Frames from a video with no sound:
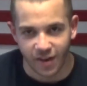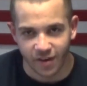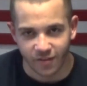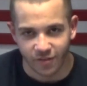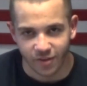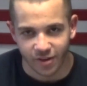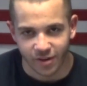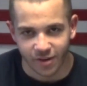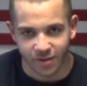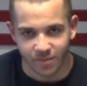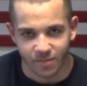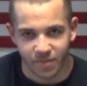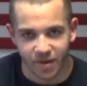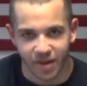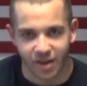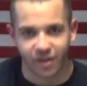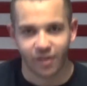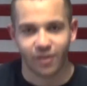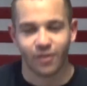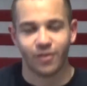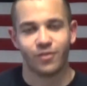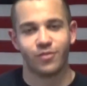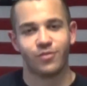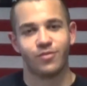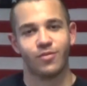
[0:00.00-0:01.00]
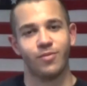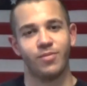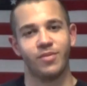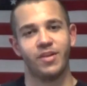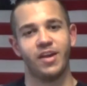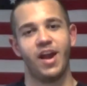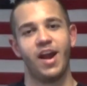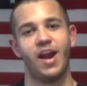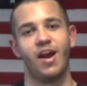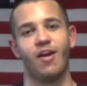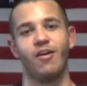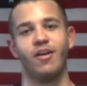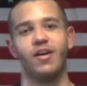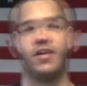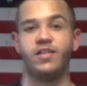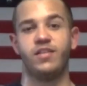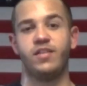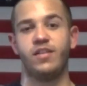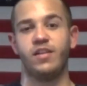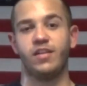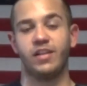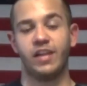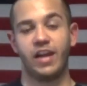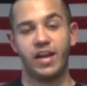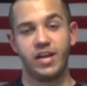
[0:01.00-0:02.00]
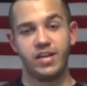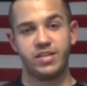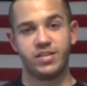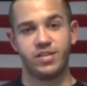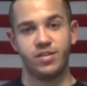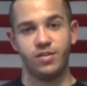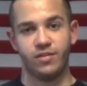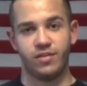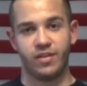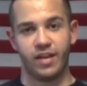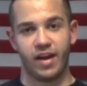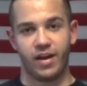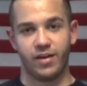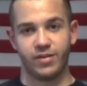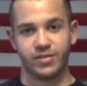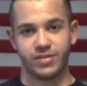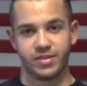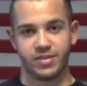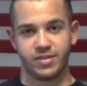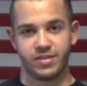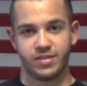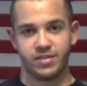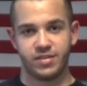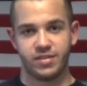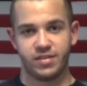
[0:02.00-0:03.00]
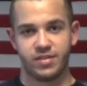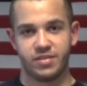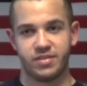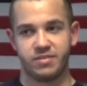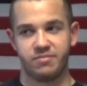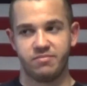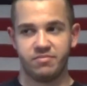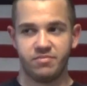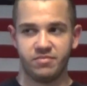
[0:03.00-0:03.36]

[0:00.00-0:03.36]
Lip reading: favorite competitors from the era. In the late 2000s,